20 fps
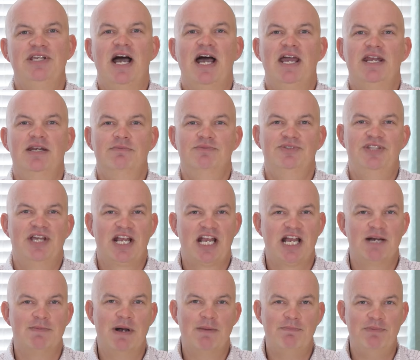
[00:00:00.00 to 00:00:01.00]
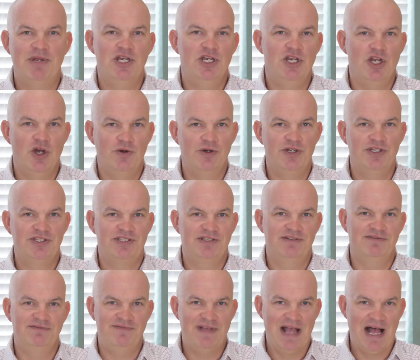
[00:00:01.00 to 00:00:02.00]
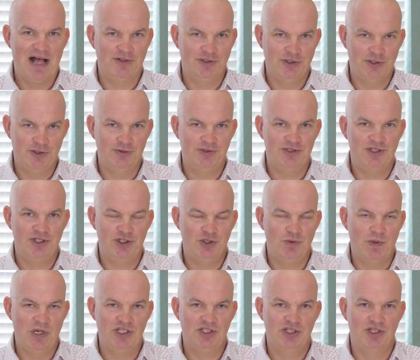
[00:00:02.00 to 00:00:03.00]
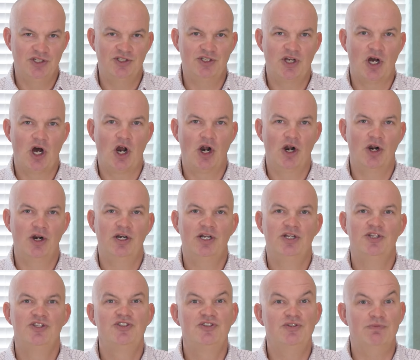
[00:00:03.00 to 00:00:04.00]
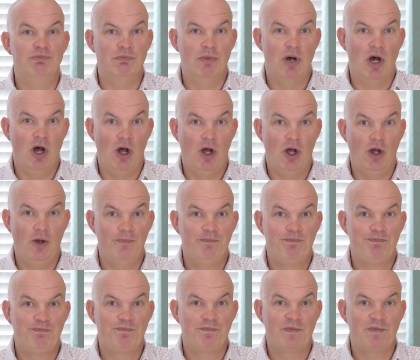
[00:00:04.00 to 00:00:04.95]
items that come up in notice of value situations are small.